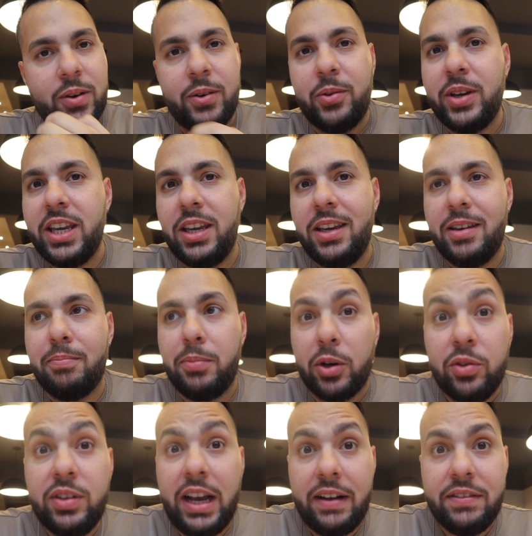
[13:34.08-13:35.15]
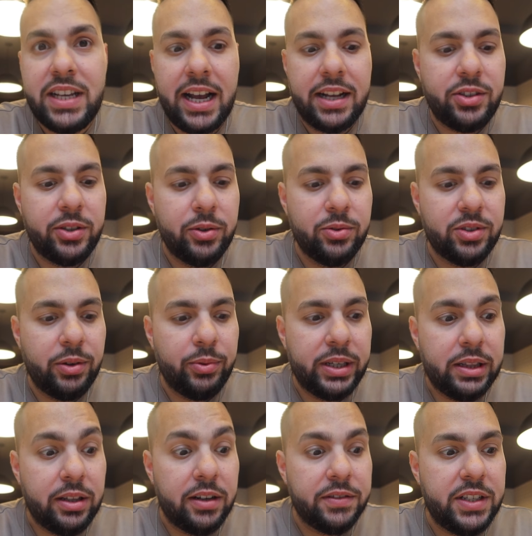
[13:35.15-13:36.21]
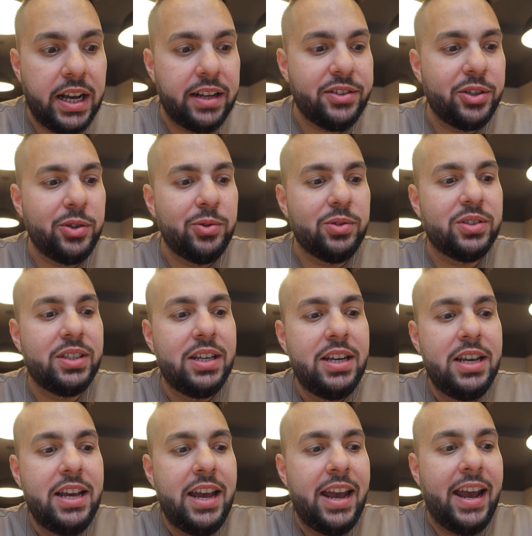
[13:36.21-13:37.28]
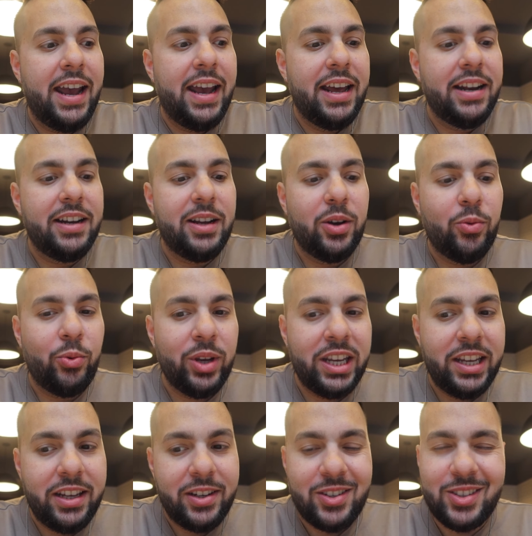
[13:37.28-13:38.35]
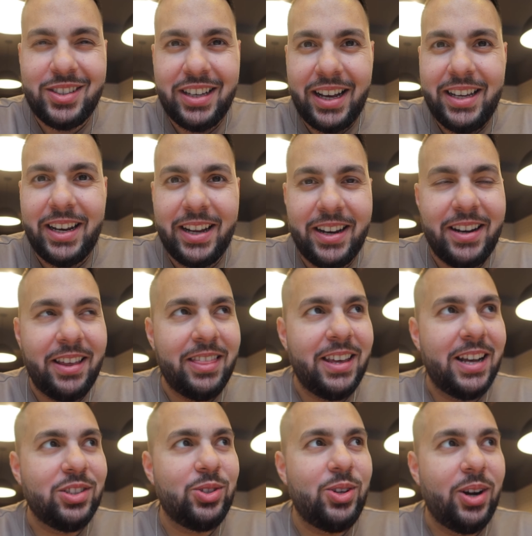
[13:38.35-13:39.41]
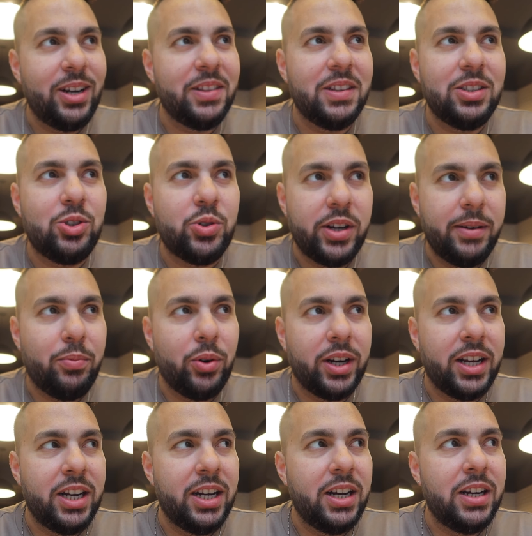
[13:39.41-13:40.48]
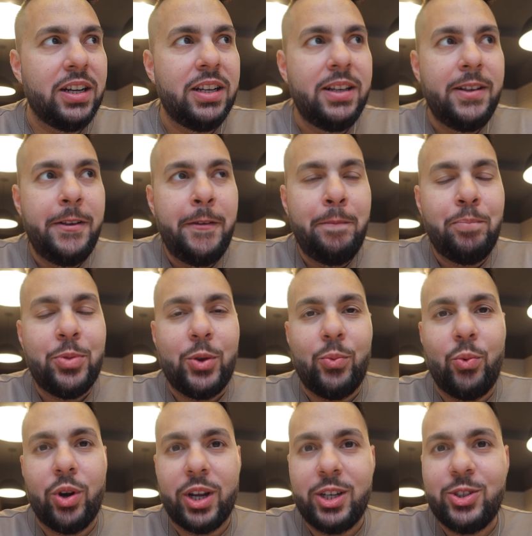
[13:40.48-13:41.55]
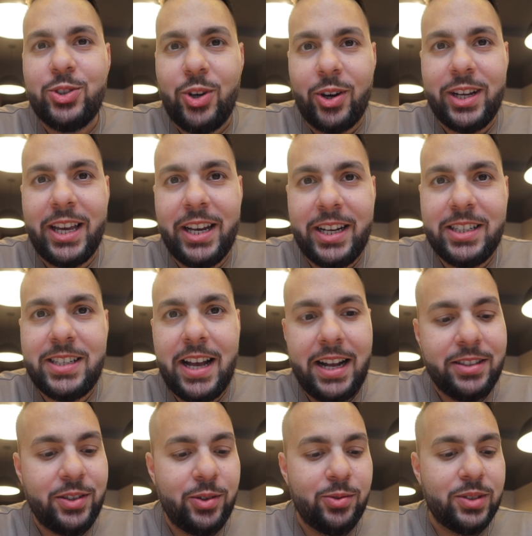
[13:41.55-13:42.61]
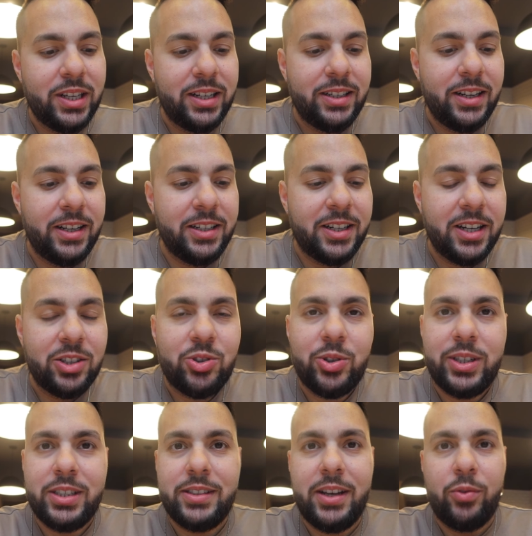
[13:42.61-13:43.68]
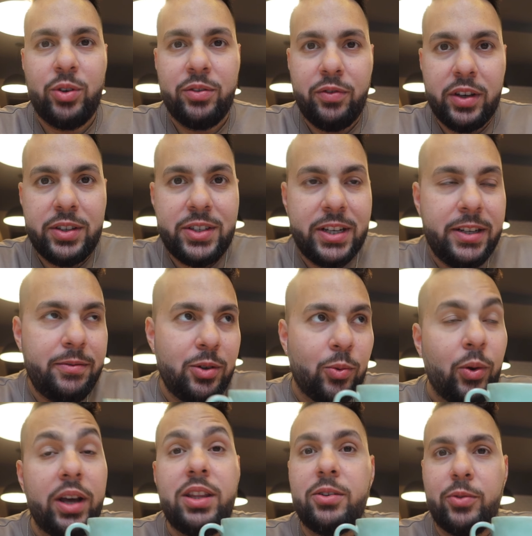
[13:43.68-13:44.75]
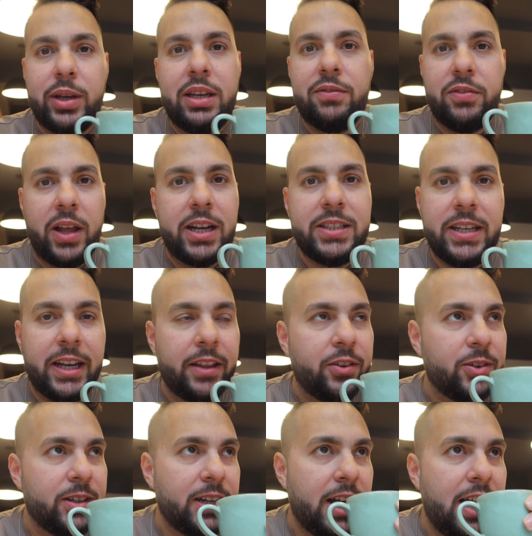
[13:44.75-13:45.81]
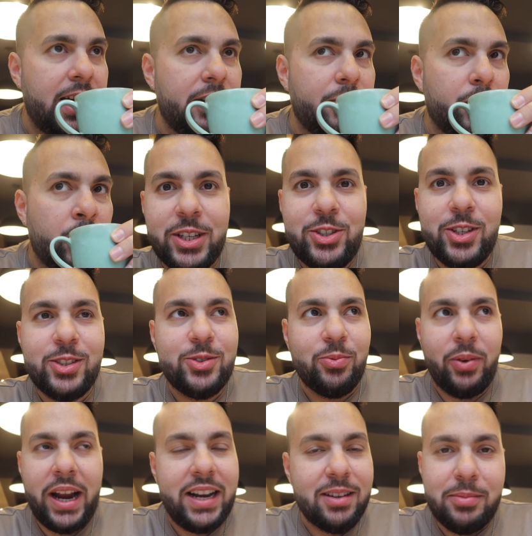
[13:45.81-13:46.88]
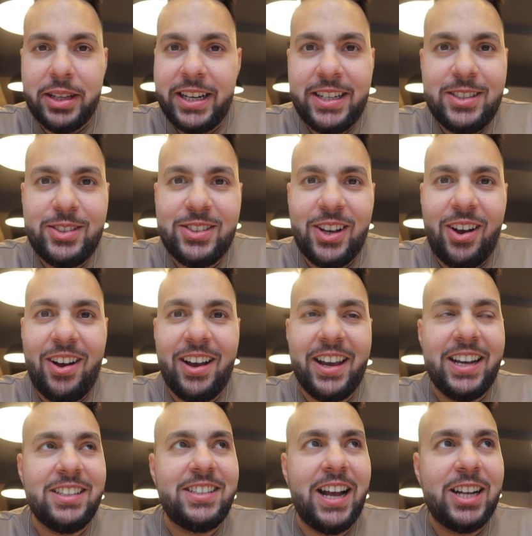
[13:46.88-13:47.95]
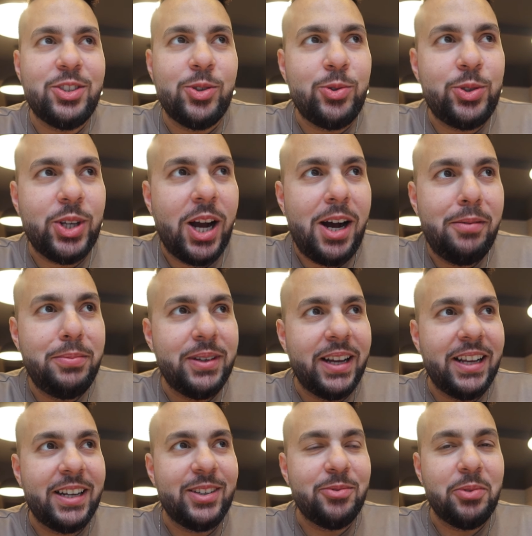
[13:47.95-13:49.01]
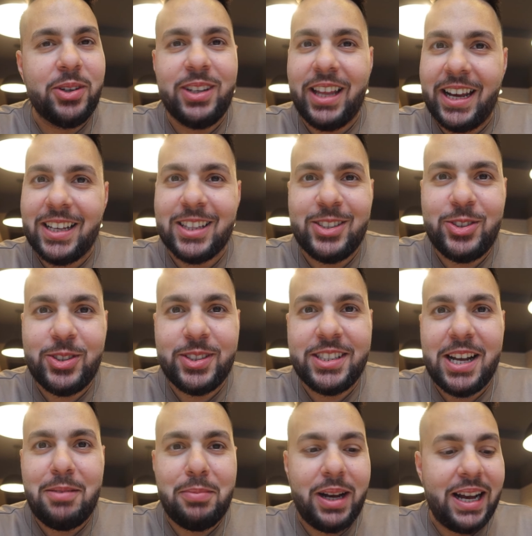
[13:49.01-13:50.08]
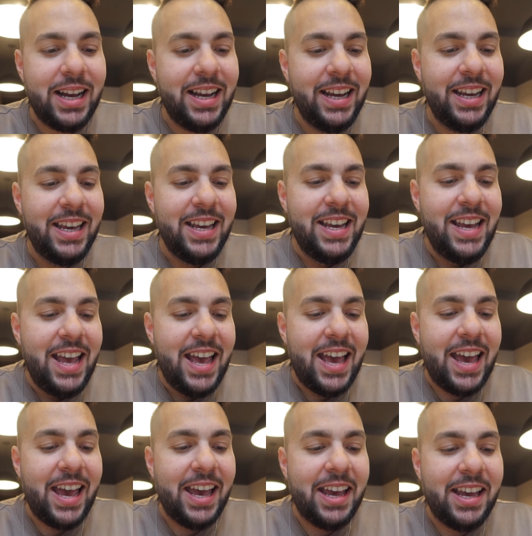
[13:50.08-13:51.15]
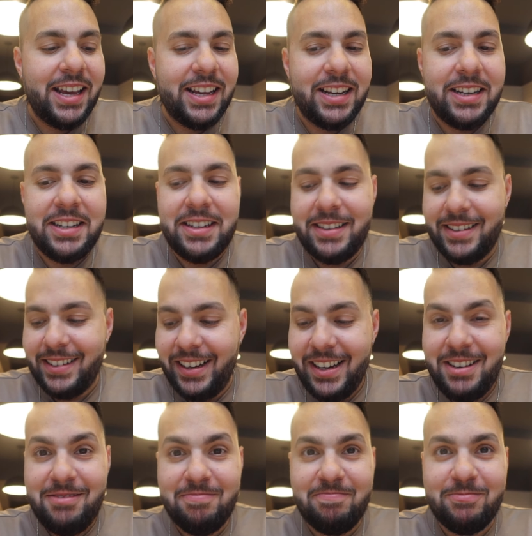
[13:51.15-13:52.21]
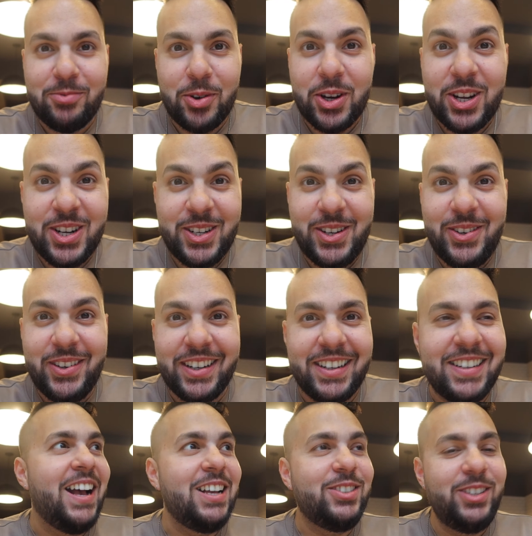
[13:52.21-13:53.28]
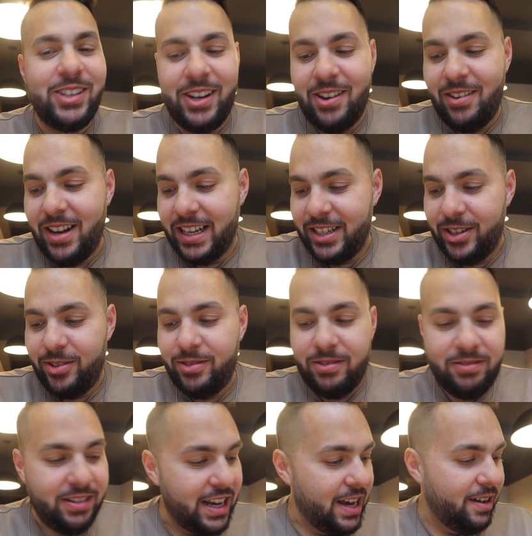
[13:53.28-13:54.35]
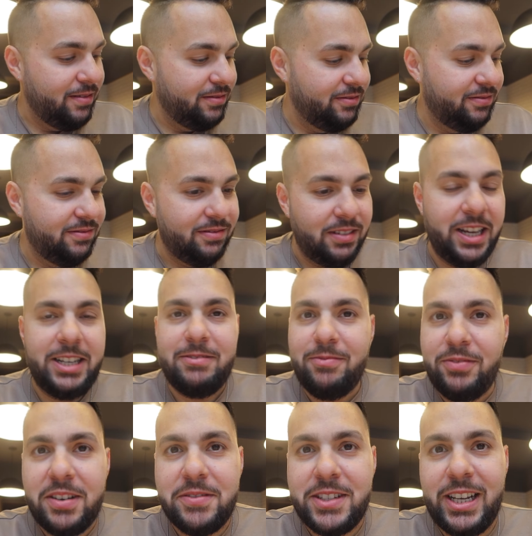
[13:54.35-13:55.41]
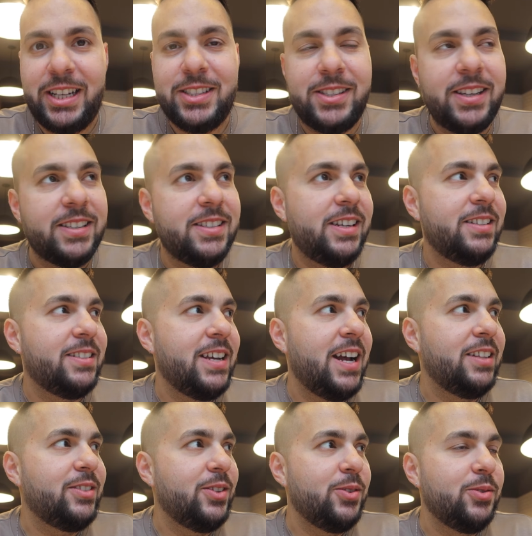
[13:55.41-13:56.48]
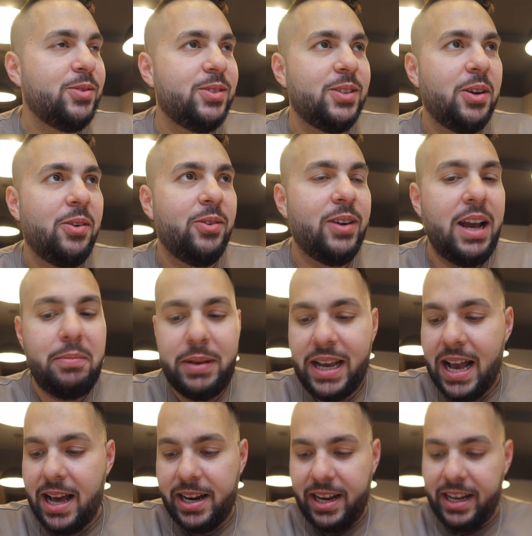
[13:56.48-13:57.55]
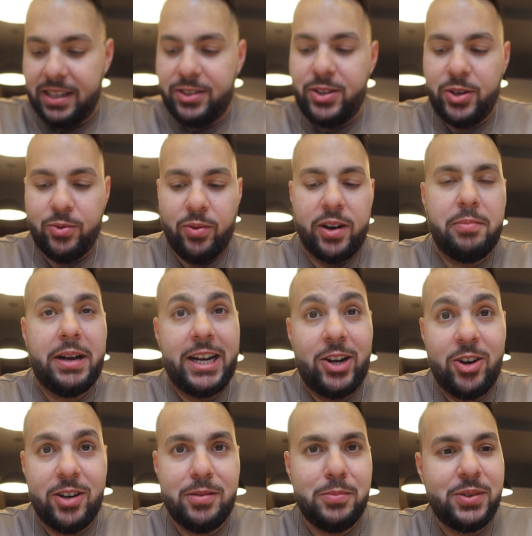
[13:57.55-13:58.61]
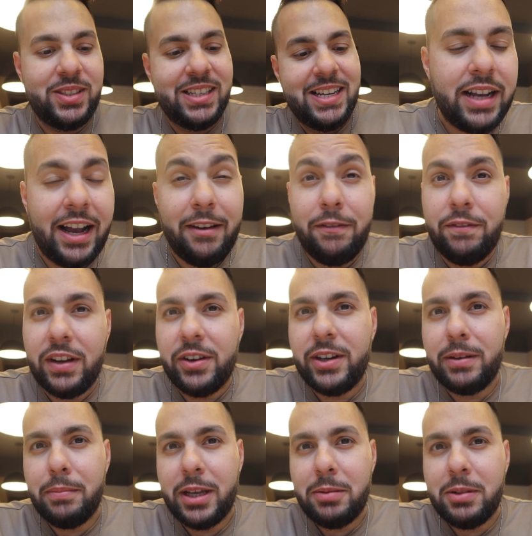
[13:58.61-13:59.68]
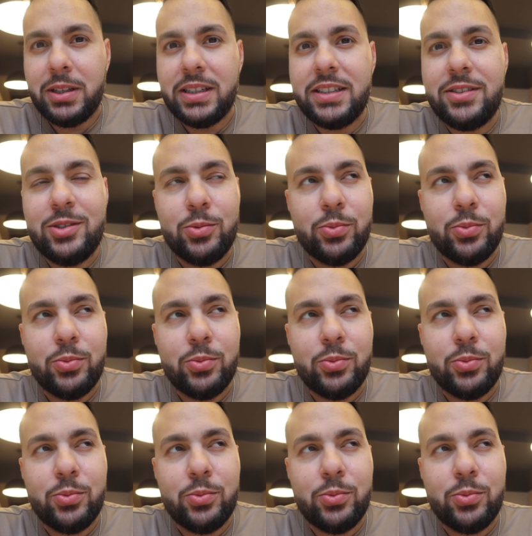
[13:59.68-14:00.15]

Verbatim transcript: we both have tattoos and we love tattoos and we decided that starting this trip we're gonna we're gonna start getting tattoos in, in countries that we visit whether we fly together or not we just randomly saw a tattoo shop and we're like let's just stop by and yeah we're gonna do it. As you know, I do have like 15, 16 tattoos, so I'd be adding to one of my arms. I'm very minimalist